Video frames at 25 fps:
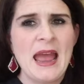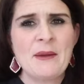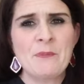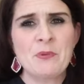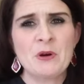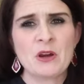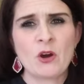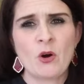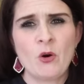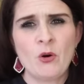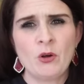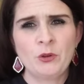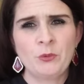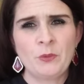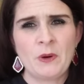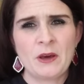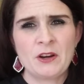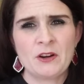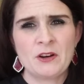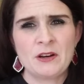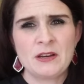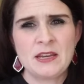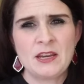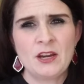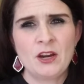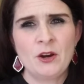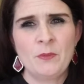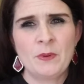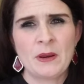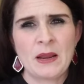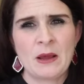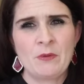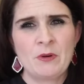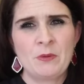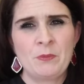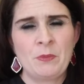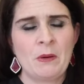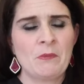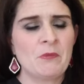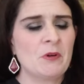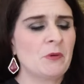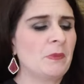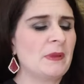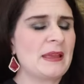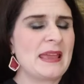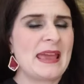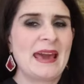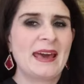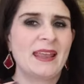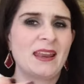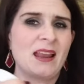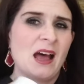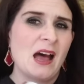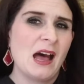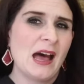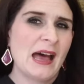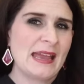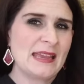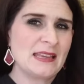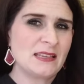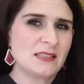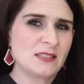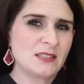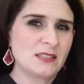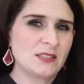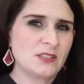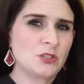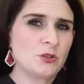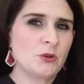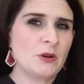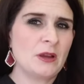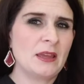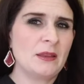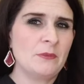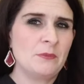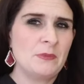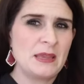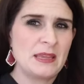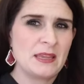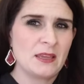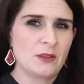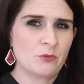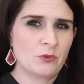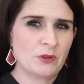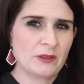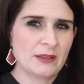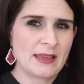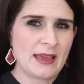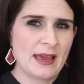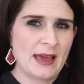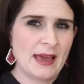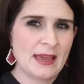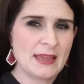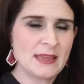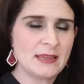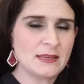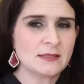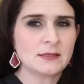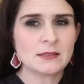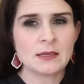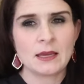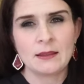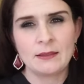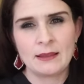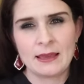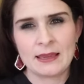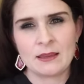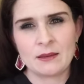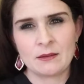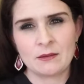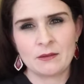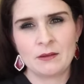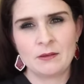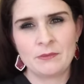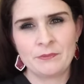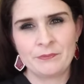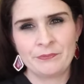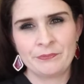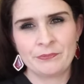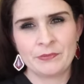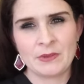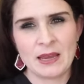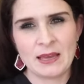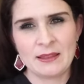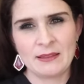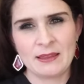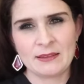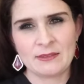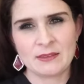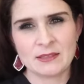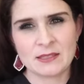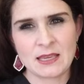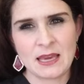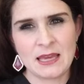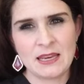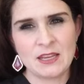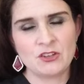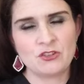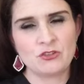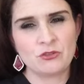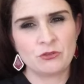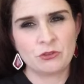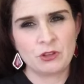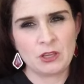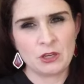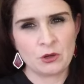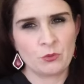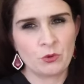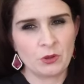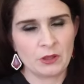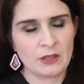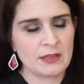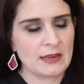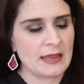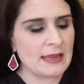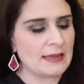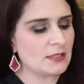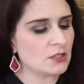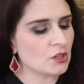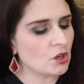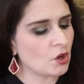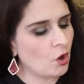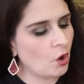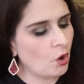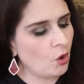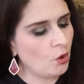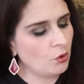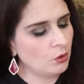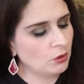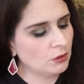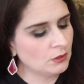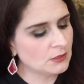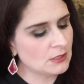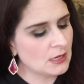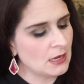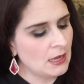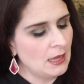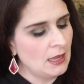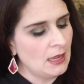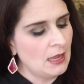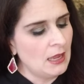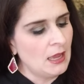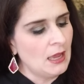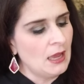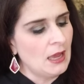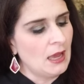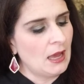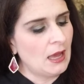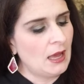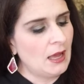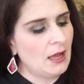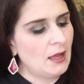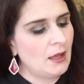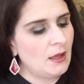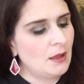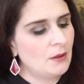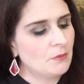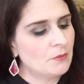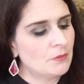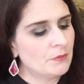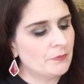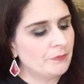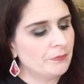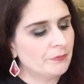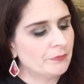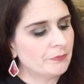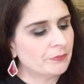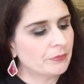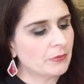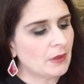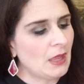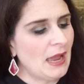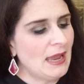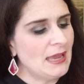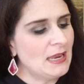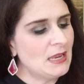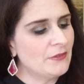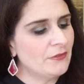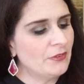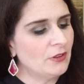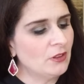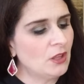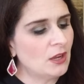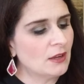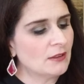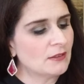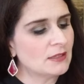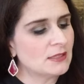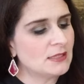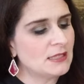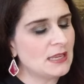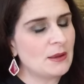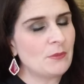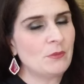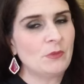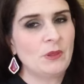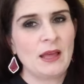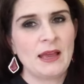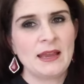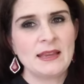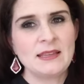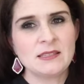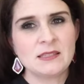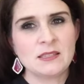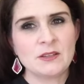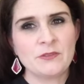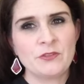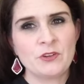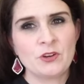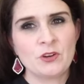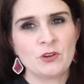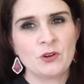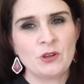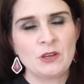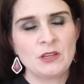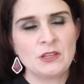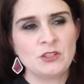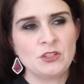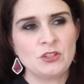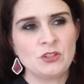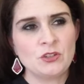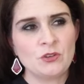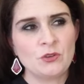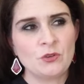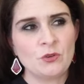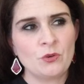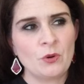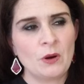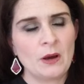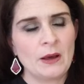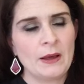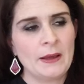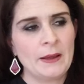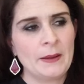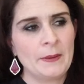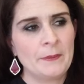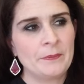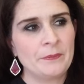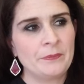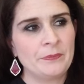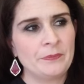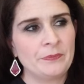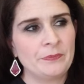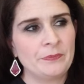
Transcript: I put cold water in here, but I would probably add ice to it and make it really ice. I like, I like this kind of thing really nice and cold. Um, kind of along the same lines if you're going to do um,